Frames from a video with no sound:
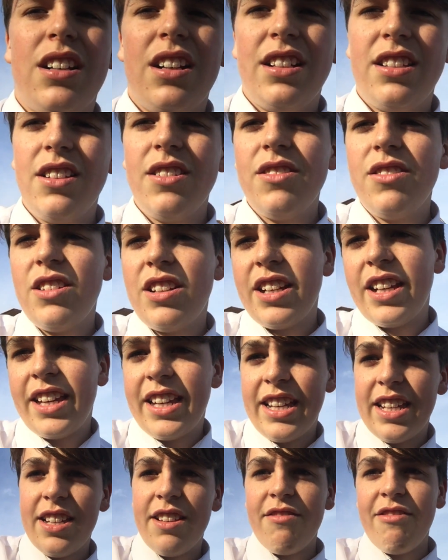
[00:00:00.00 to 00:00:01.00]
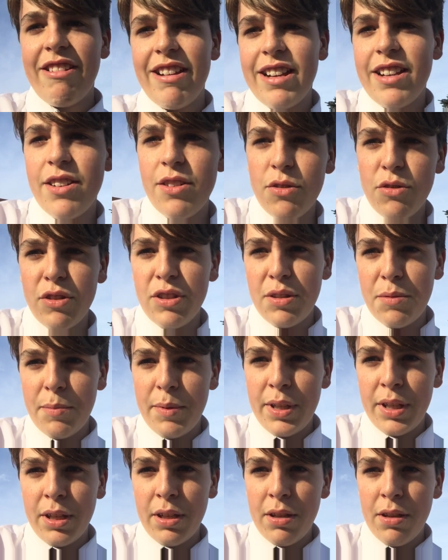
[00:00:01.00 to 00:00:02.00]
I don't like it, it really annoys
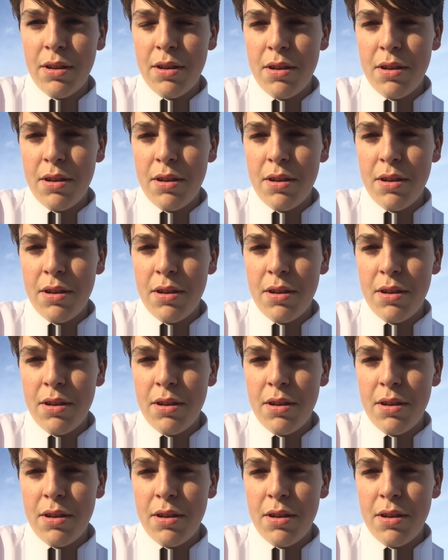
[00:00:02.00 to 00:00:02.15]
me.